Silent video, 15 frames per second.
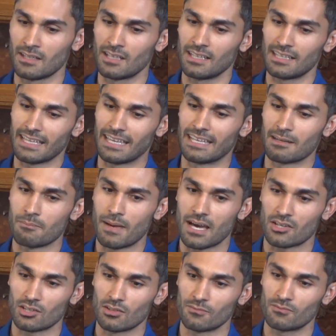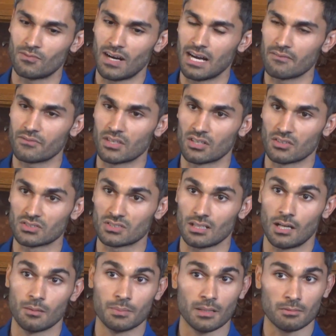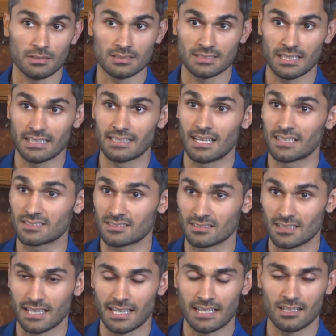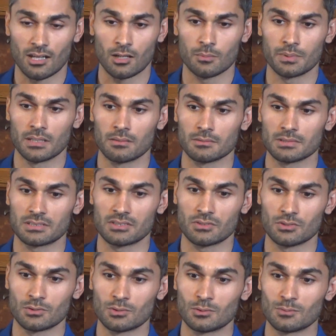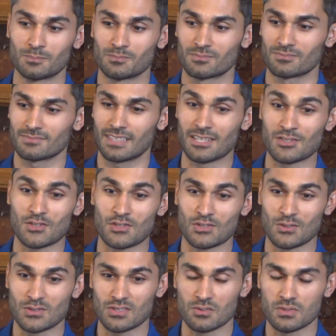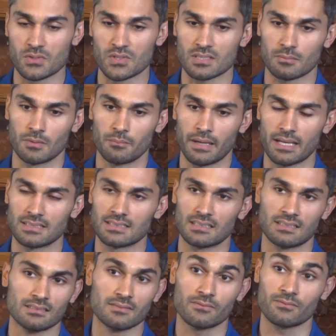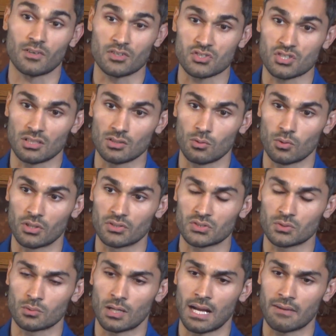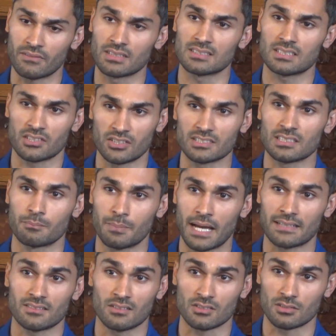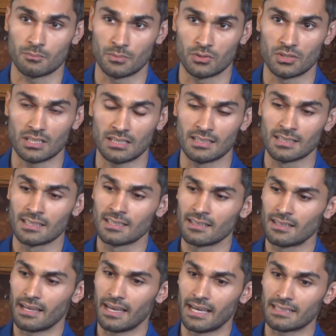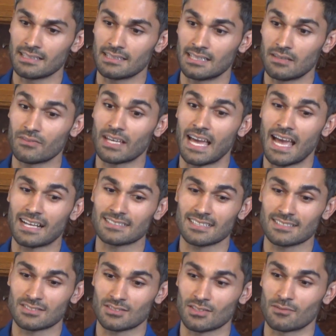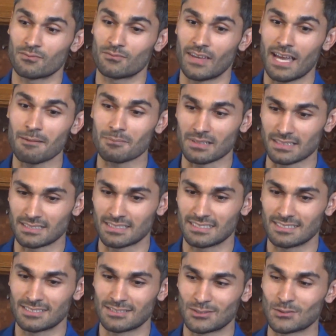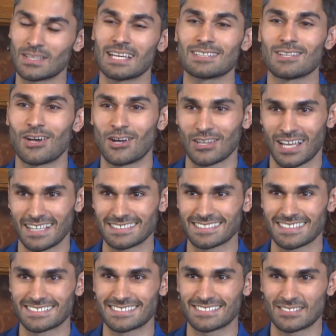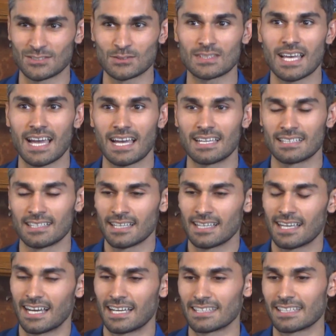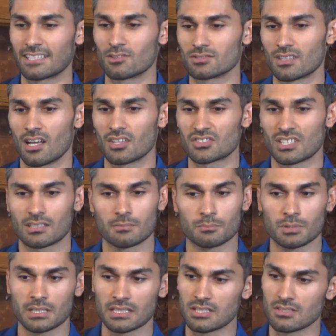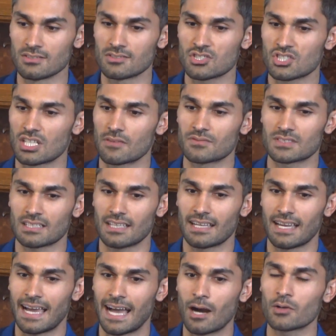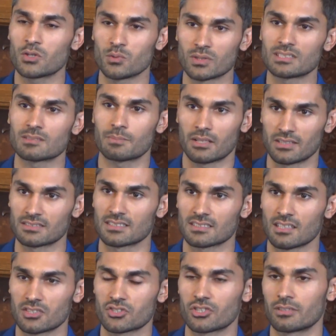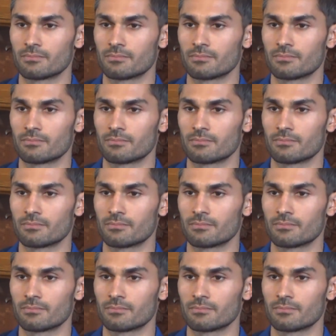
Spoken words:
In a matter of 5 years, I'll be able to say yes to that. I'll be able to introduce you to some amazing first gen lawyers who are having a serious impact in their community and giving access to their families to that law license, to that legal knowledge that completely shifts how you experience this country.